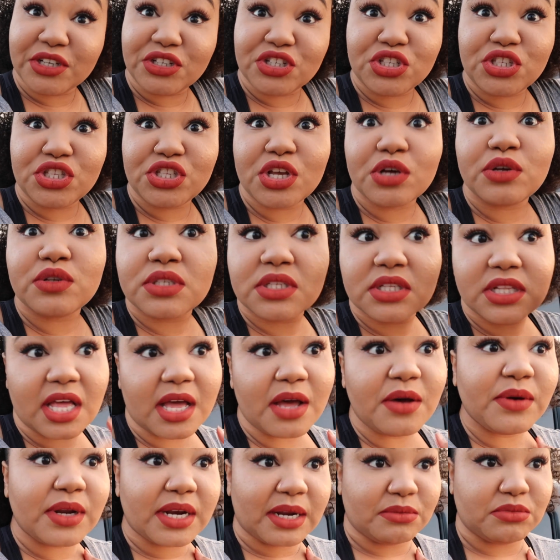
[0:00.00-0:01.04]
are just so
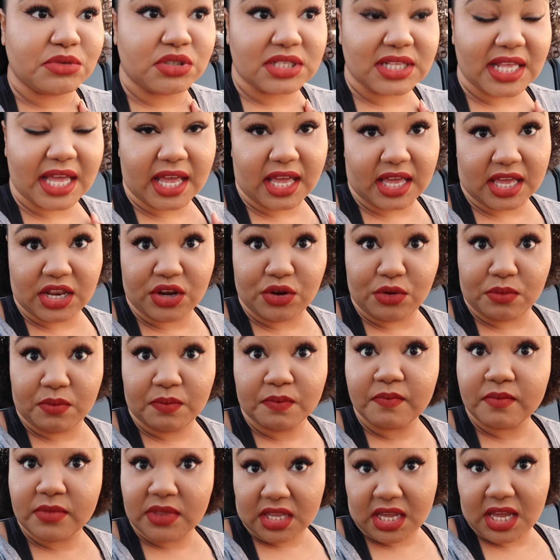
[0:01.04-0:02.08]
slow, and I'm just like, can
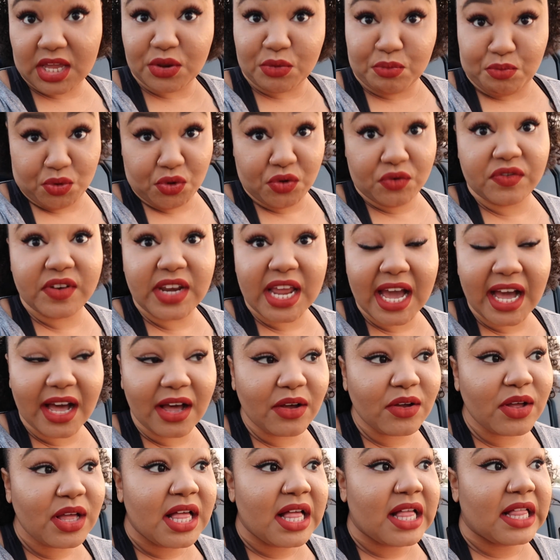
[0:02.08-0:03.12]
you move
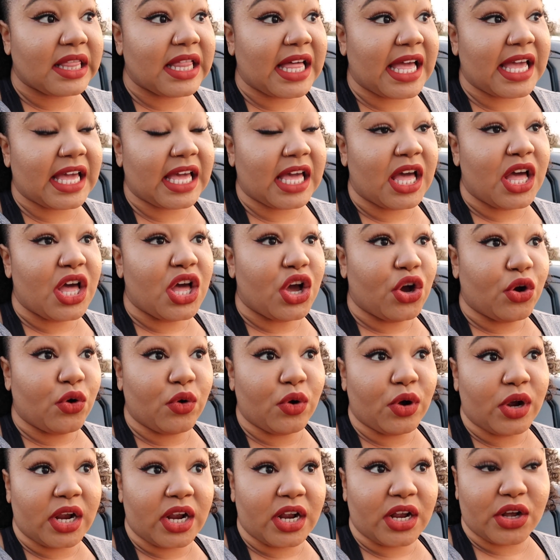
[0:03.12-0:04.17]
now? Like,
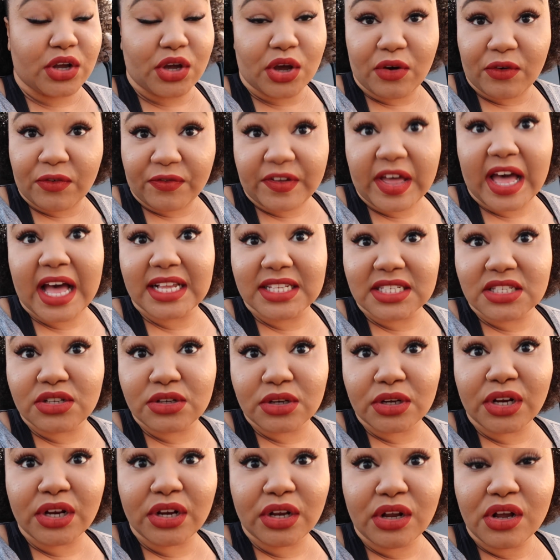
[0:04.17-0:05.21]
or go
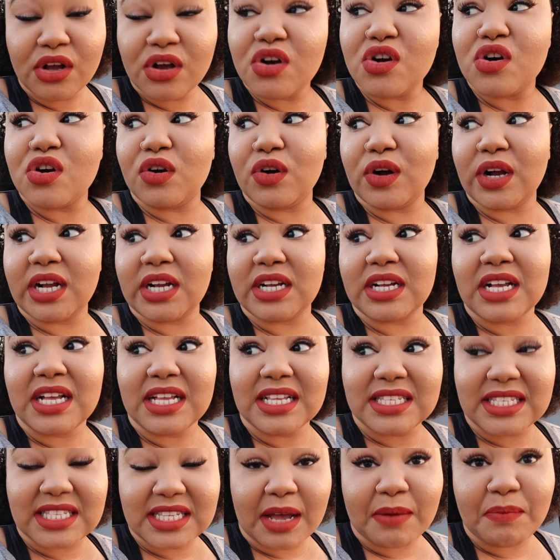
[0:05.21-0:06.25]
faster,
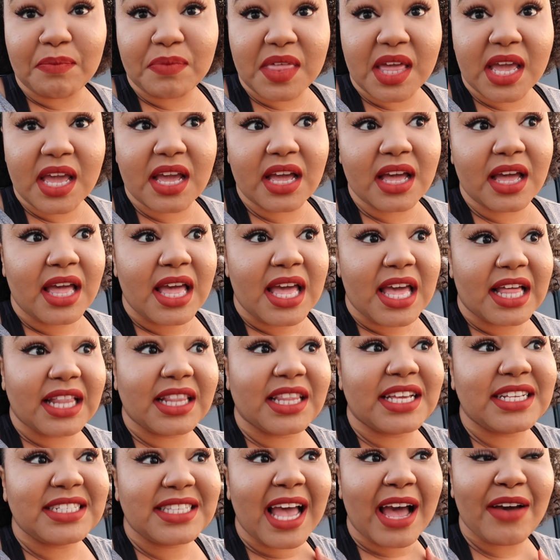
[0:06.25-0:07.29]
or something. At
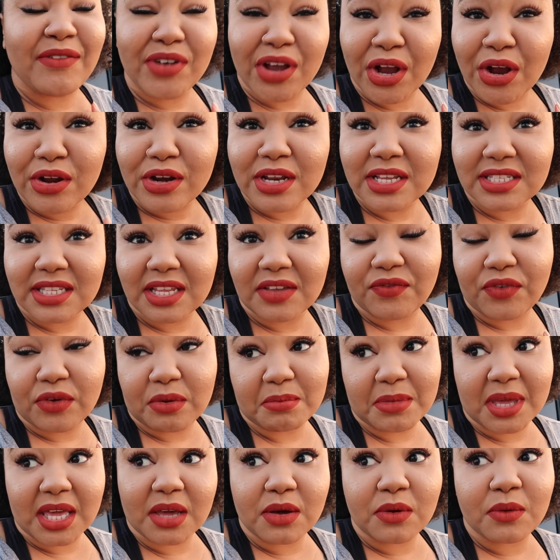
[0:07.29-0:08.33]
least have courtesy for
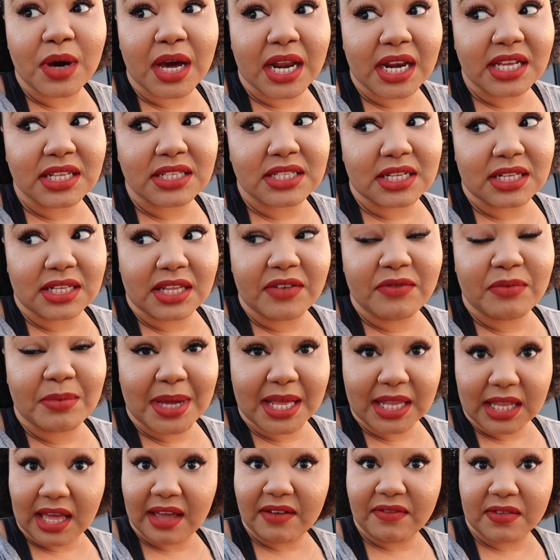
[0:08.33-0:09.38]
me and wanting to live
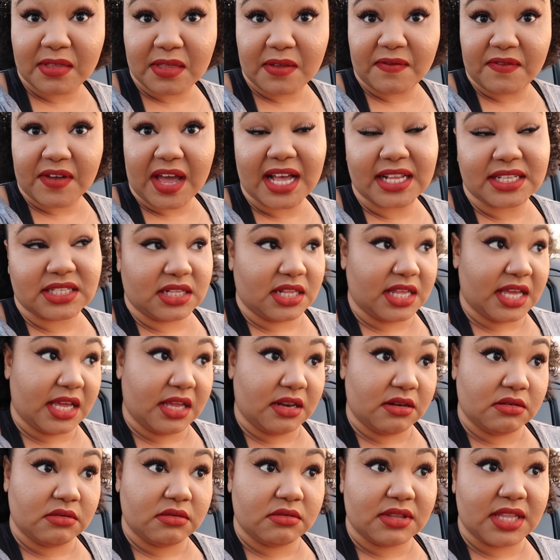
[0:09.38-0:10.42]
my life in the fast
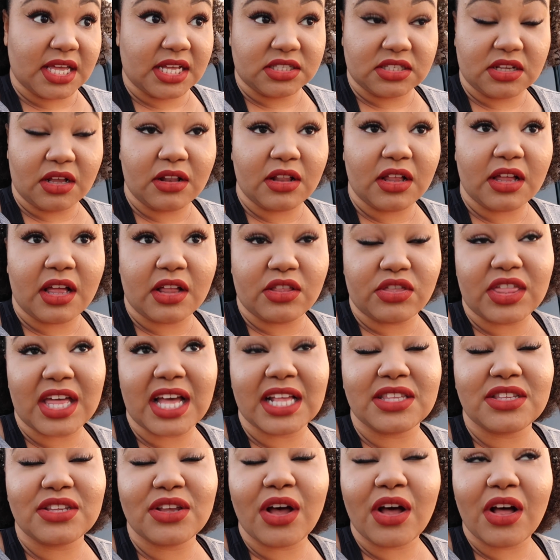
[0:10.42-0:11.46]
lane. That's all
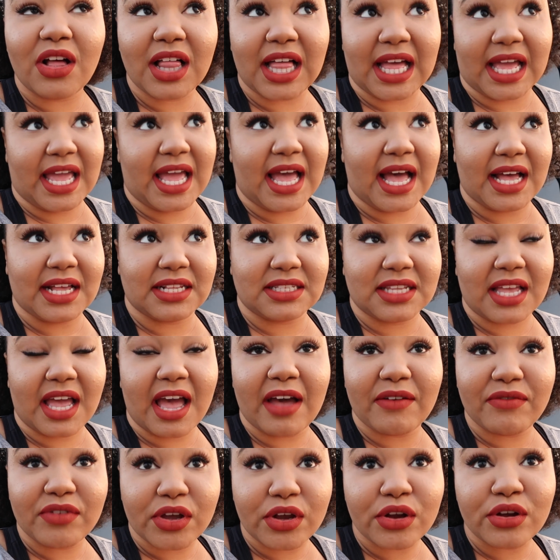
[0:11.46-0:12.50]
I ask.
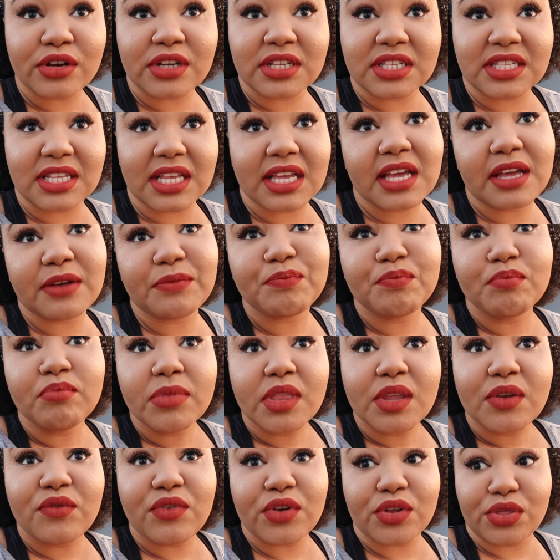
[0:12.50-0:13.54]
Have courtesy
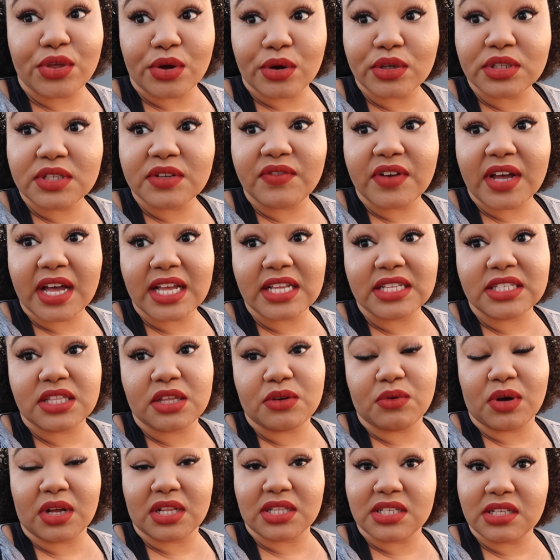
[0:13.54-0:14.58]
for those of us
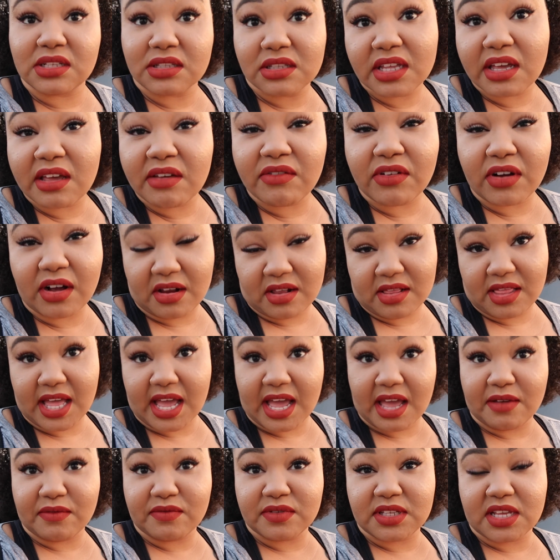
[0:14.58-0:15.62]
that want to live our
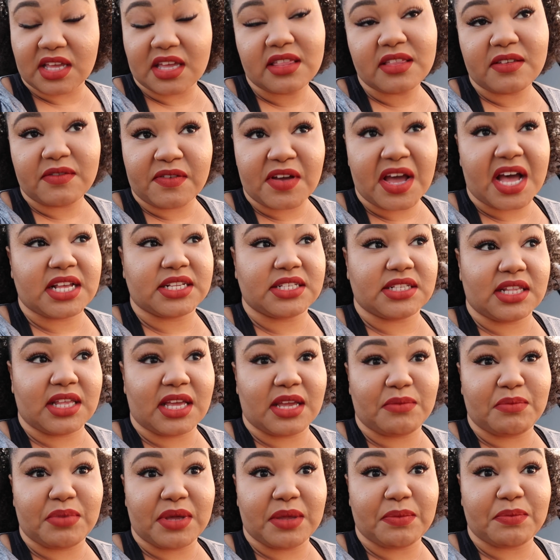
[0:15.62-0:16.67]
lives in the fast
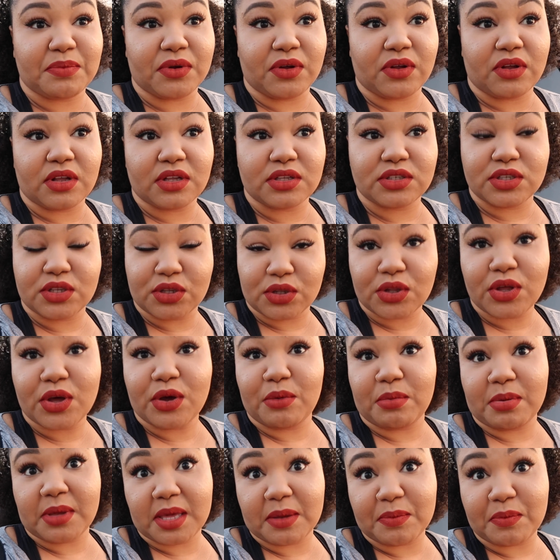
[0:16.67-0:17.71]
lane, people,
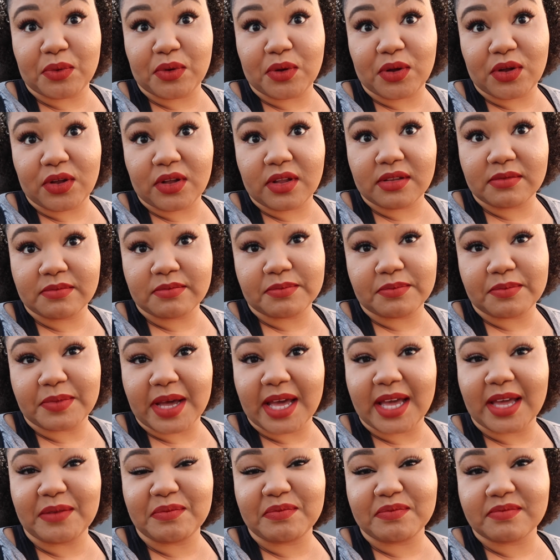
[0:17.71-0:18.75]
slow people.
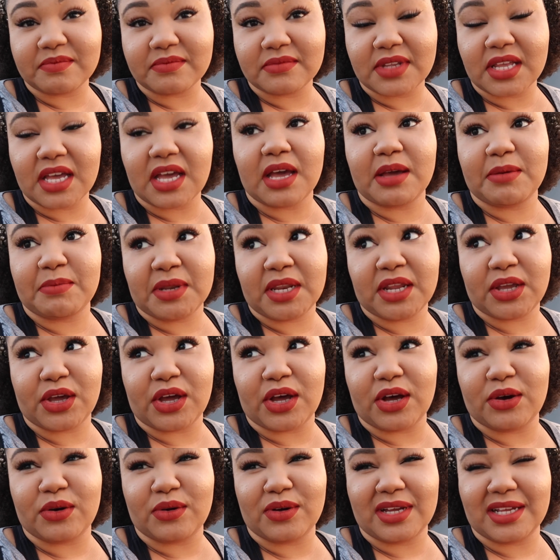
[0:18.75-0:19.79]
But I'm gonna
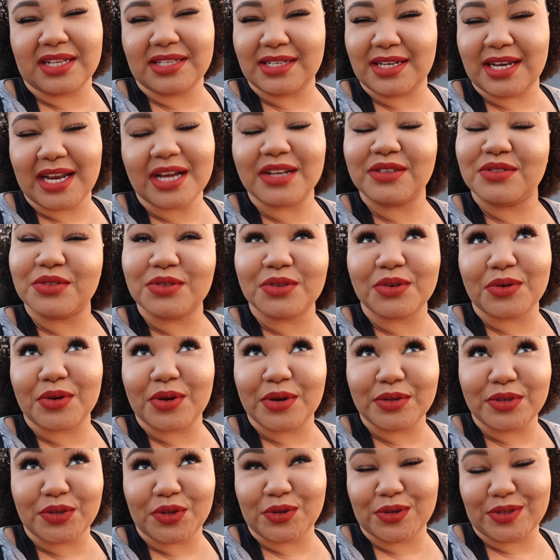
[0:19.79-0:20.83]
go into Natural
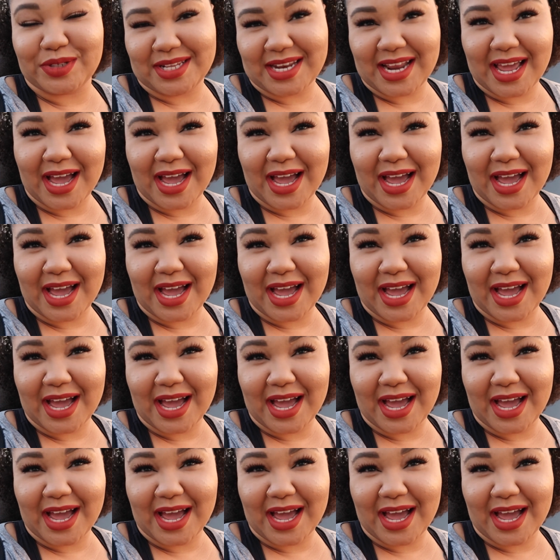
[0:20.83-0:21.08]
Grocers